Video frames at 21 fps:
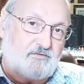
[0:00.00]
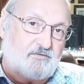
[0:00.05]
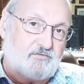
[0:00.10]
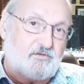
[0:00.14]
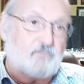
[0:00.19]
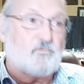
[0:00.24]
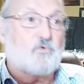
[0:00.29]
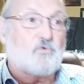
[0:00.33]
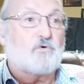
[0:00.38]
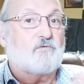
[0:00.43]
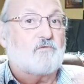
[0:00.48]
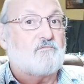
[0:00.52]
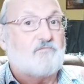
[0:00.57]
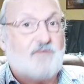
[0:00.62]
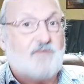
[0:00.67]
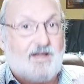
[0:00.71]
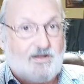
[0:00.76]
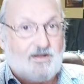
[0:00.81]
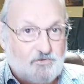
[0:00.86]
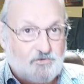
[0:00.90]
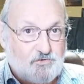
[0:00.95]
the more
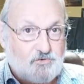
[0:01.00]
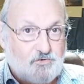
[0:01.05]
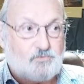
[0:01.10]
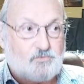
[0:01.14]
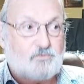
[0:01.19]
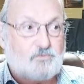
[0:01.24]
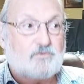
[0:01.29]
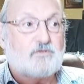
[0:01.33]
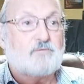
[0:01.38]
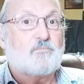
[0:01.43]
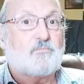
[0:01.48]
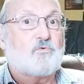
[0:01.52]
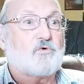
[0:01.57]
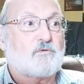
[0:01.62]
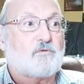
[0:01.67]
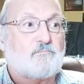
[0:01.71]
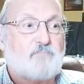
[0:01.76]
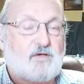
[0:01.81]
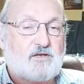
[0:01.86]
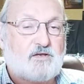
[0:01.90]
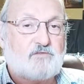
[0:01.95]
value, the more
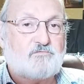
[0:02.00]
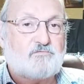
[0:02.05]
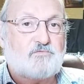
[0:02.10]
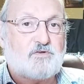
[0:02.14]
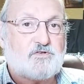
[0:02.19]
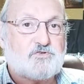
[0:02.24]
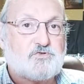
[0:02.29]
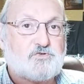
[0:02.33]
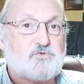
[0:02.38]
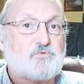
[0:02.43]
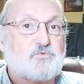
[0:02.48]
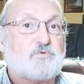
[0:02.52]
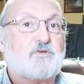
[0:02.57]
benefits you